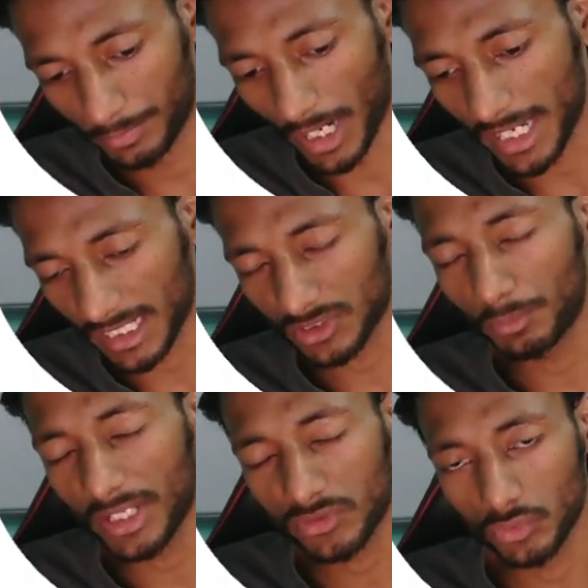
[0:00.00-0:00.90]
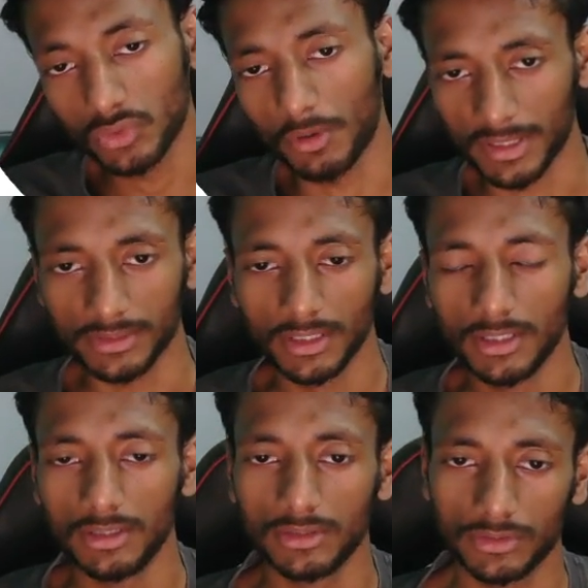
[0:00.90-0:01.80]
I can actually place 2 commas.
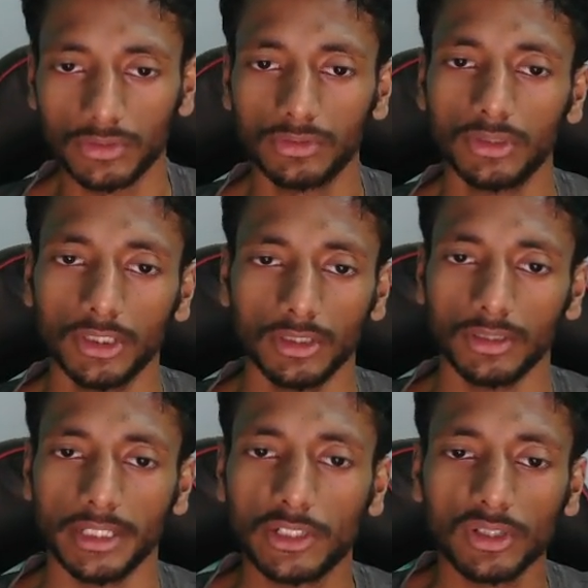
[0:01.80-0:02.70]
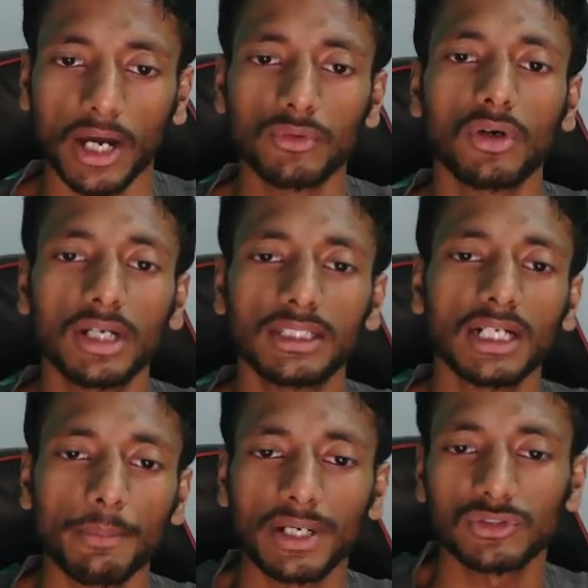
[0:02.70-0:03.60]
So it will count only the
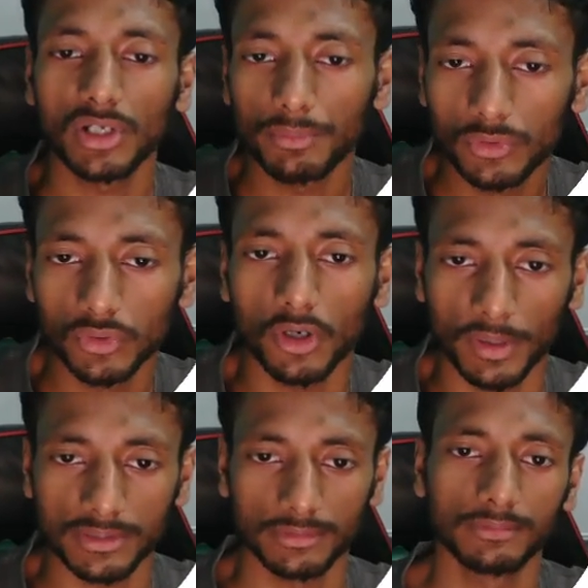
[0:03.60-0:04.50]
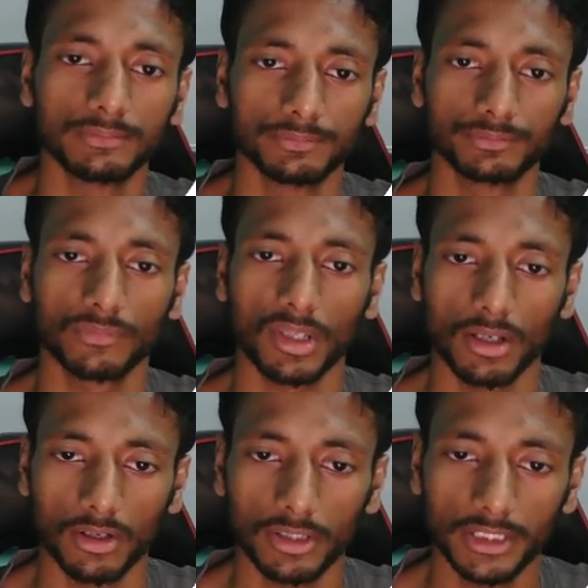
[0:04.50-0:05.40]
number actually have 2 commas.
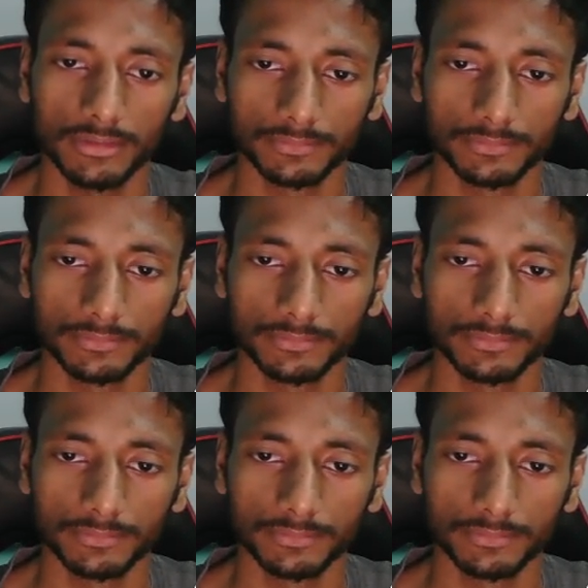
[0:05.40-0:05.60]
Got it?